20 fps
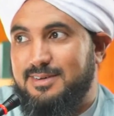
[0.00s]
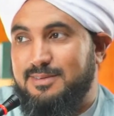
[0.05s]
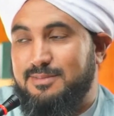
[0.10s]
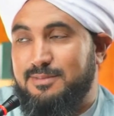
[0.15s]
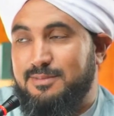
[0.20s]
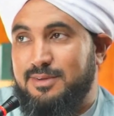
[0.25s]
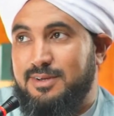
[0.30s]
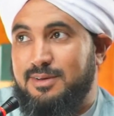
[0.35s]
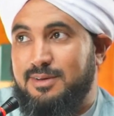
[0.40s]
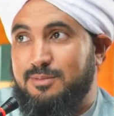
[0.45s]

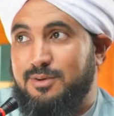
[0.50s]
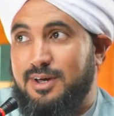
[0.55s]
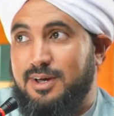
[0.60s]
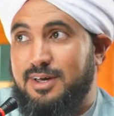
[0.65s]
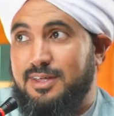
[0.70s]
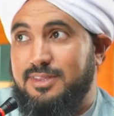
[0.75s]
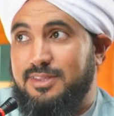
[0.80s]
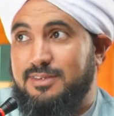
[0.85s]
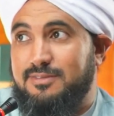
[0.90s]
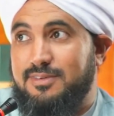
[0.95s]
Maulana
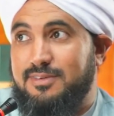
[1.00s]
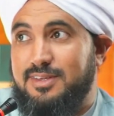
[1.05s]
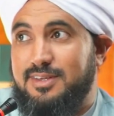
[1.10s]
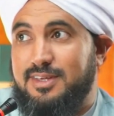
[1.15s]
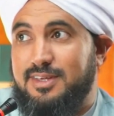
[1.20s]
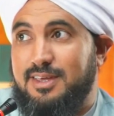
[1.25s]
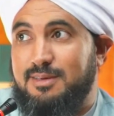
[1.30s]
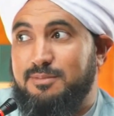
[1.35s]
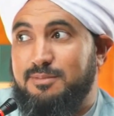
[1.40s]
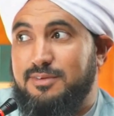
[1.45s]

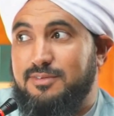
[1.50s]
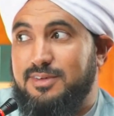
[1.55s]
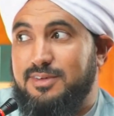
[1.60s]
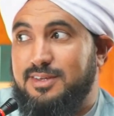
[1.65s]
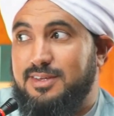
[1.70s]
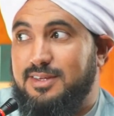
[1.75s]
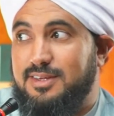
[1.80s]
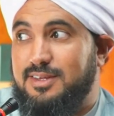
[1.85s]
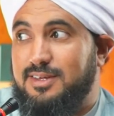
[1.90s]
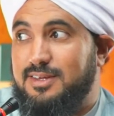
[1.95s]
Mu'adh can be
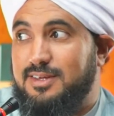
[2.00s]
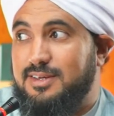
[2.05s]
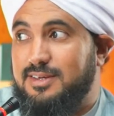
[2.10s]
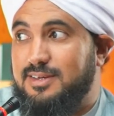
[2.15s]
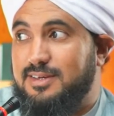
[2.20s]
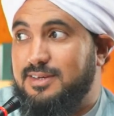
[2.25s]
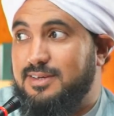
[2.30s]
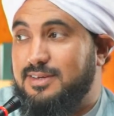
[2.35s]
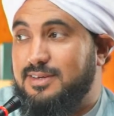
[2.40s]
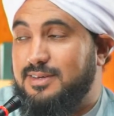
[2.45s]
very
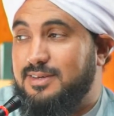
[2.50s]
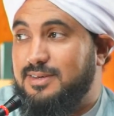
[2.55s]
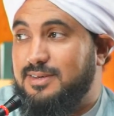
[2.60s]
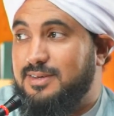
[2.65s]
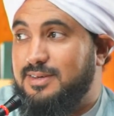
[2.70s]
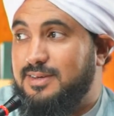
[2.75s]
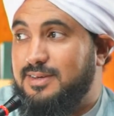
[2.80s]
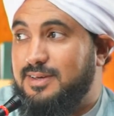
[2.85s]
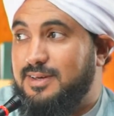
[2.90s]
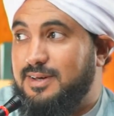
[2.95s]

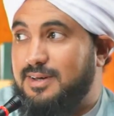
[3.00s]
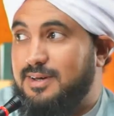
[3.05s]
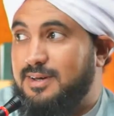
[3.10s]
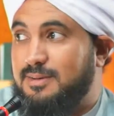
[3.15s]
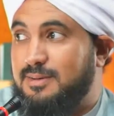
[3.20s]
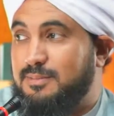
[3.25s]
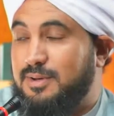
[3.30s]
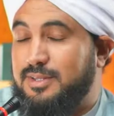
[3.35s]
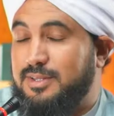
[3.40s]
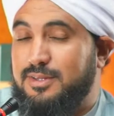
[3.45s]

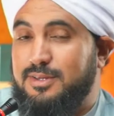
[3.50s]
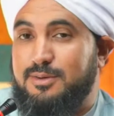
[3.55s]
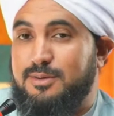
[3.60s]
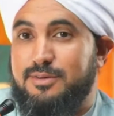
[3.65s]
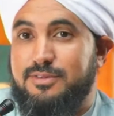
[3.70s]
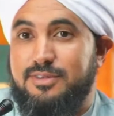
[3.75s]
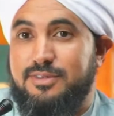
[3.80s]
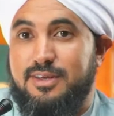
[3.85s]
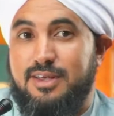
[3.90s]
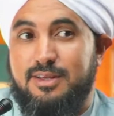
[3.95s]
I don't know
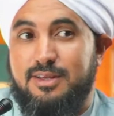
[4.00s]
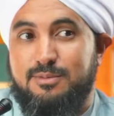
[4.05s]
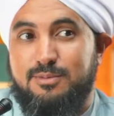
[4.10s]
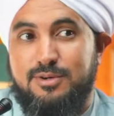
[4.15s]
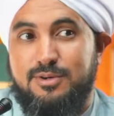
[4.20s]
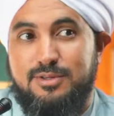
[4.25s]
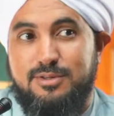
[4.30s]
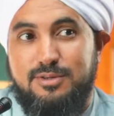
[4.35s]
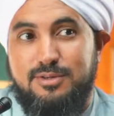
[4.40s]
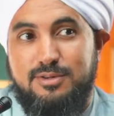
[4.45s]
what's the right
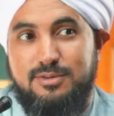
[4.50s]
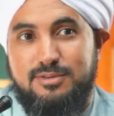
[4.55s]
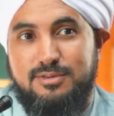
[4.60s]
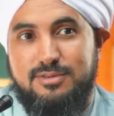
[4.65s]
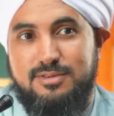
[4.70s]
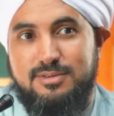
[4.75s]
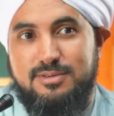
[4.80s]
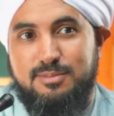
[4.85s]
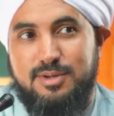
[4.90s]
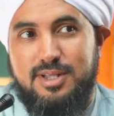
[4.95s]
word to use,
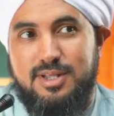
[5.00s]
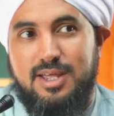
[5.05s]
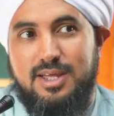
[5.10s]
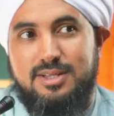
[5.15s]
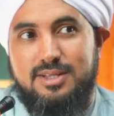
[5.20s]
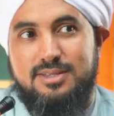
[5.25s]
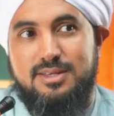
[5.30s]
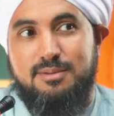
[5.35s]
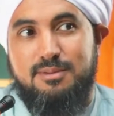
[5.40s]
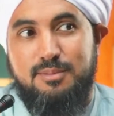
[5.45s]
but
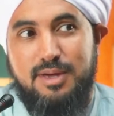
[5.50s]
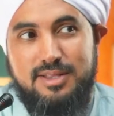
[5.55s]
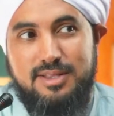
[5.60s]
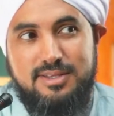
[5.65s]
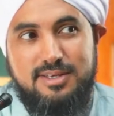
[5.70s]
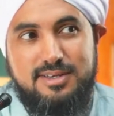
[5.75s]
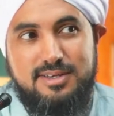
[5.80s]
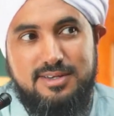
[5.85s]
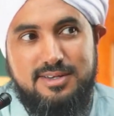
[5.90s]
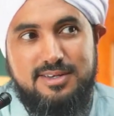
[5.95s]
like
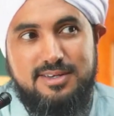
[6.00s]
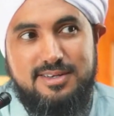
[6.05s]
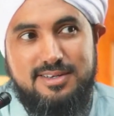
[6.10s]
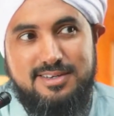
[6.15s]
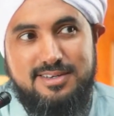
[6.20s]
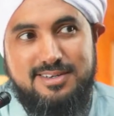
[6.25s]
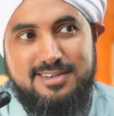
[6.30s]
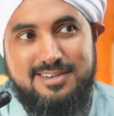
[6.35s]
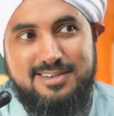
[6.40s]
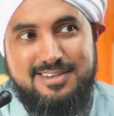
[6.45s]
dramatic,
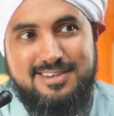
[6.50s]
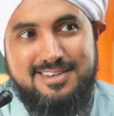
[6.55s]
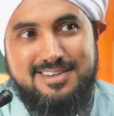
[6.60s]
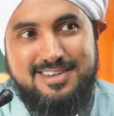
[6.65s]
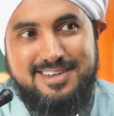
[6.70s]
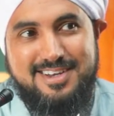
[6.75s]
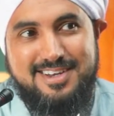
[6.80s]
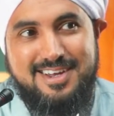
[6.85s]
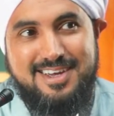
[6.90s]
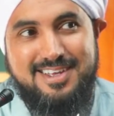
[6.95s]

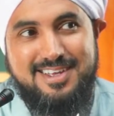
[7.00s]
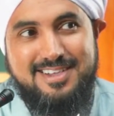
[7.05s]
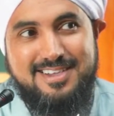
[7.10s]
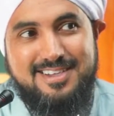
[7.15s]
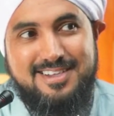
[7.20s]
right?